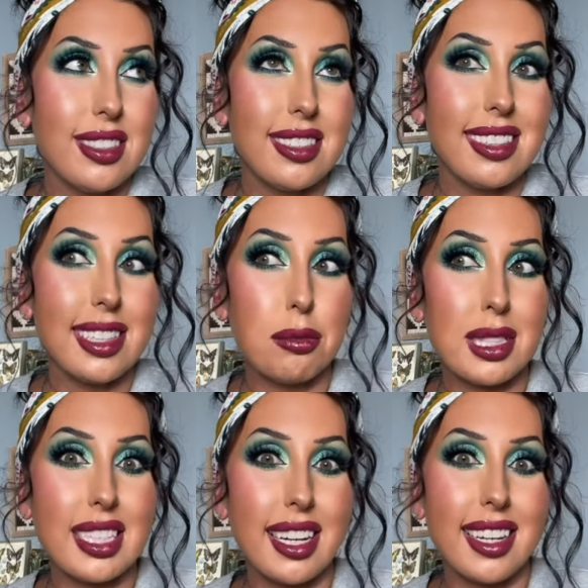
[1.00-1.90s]

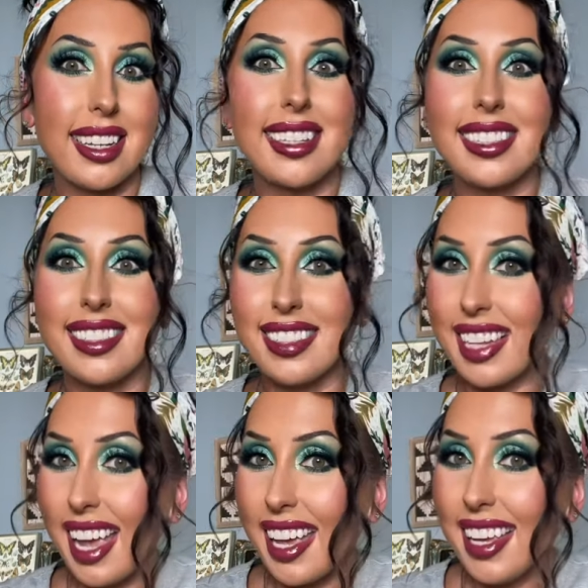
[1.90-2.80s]
Lipstick
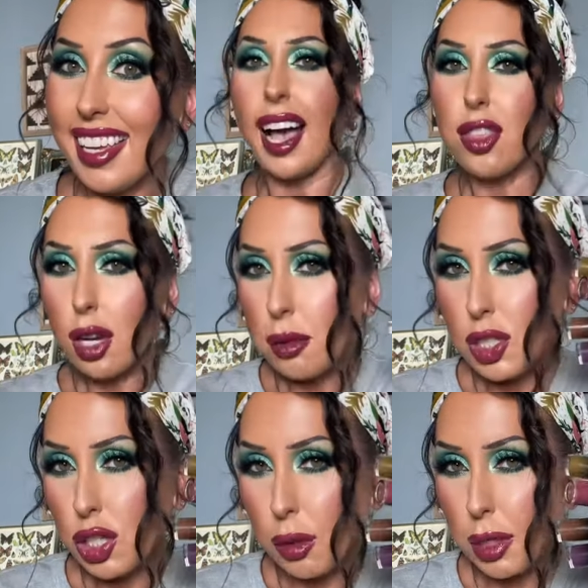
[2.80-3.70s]
Day. I thought I would
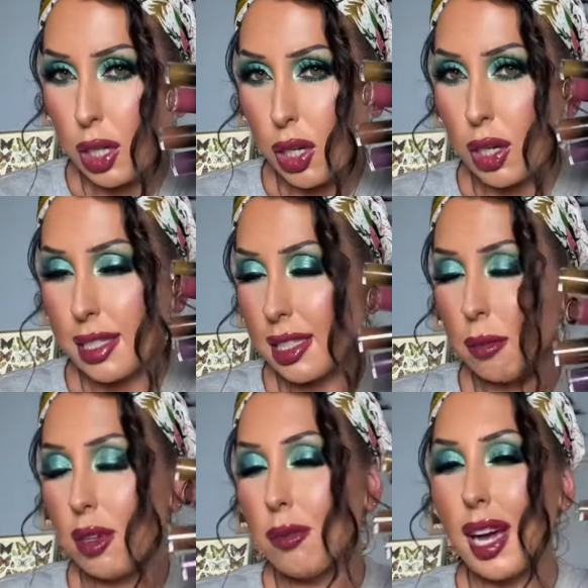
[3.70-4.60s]
share with y'all some
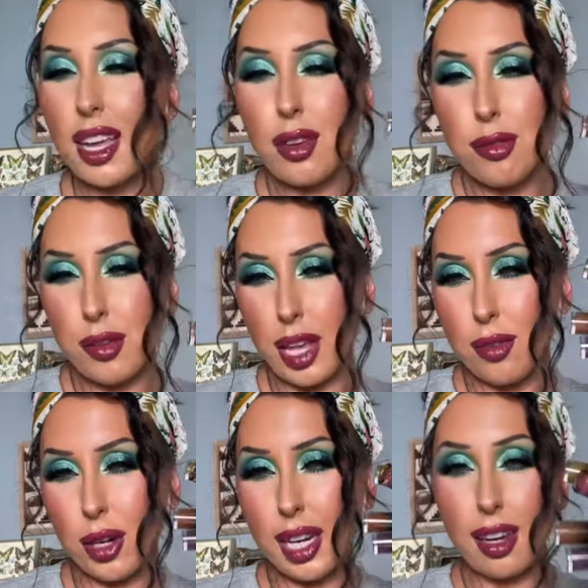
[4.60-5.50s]
of my
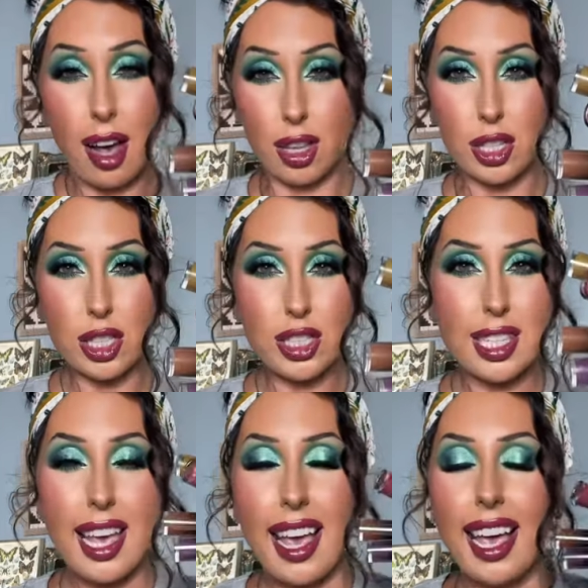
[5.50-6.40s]
favorite colors
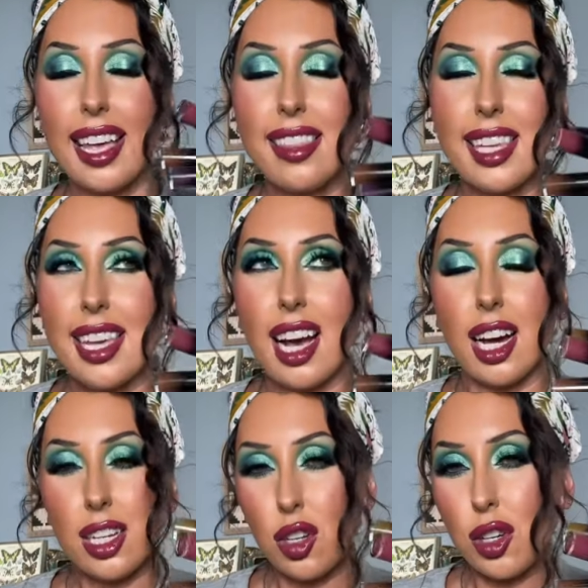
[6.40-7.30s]
in the
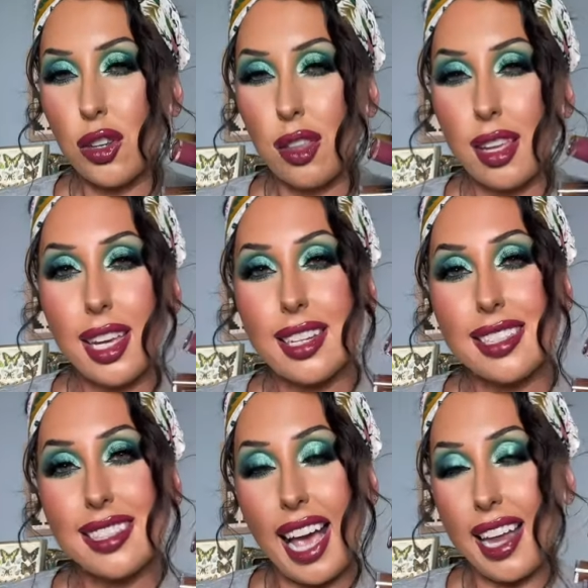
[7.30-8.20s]
Unearthly
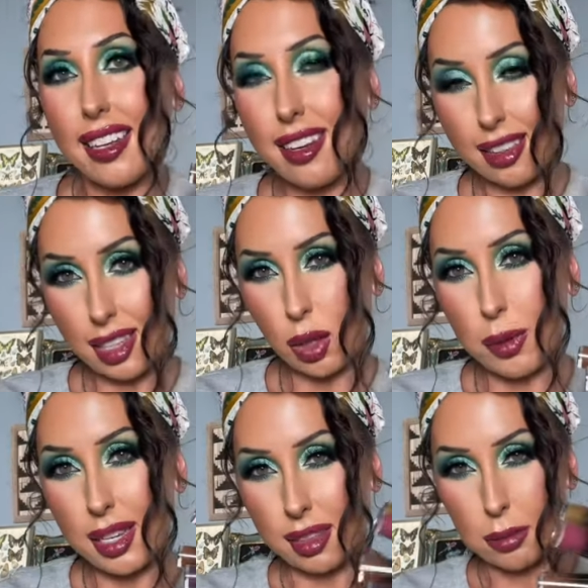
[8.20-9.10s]
Satin Liquid
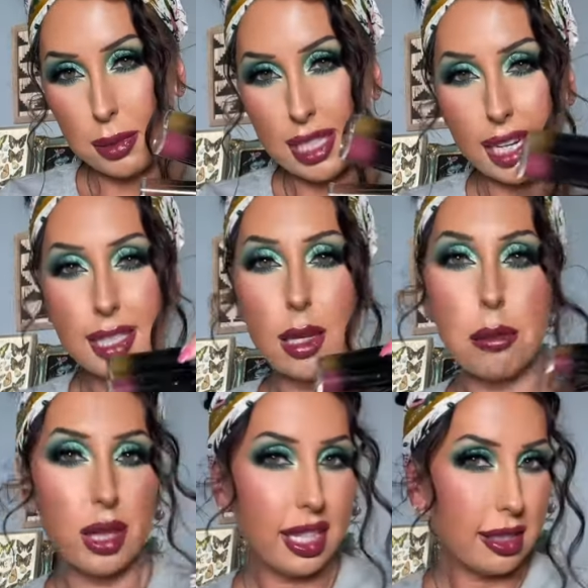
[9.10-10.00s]
Lipsticks,
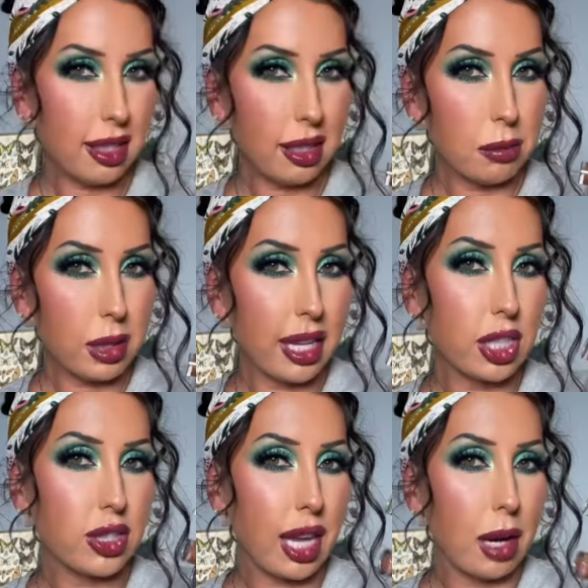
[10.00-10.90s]
plus the lip
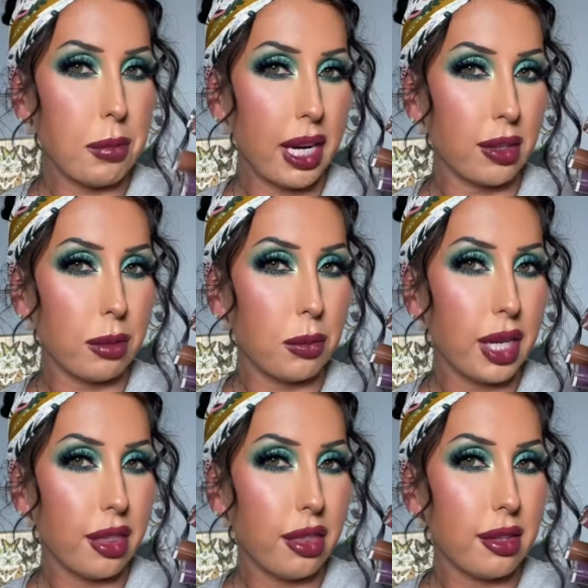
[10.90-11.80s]
liners I pair them
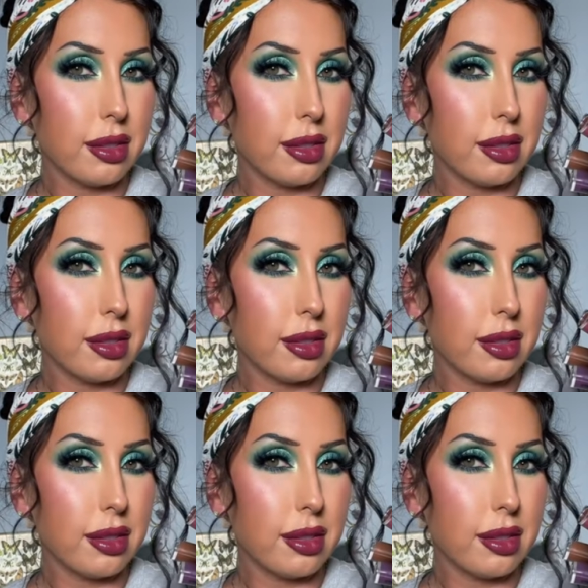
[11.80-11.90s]
with.